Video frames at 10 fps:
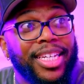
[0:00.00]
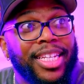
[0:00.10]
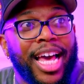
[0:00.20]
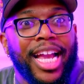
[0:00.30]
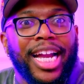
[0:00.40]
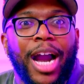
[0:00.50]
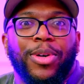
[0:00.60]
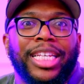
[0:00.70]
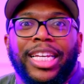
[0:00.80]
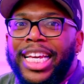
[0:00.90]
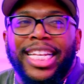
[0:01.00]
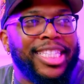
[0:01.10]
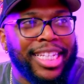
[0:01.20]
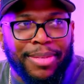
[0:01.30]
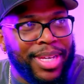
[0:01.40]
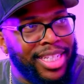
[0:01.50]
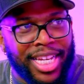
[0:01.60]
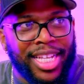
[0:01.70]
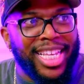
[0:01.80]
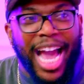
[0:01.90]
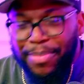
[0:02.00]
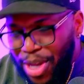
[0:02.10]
Like I was like instantly being tested. I'm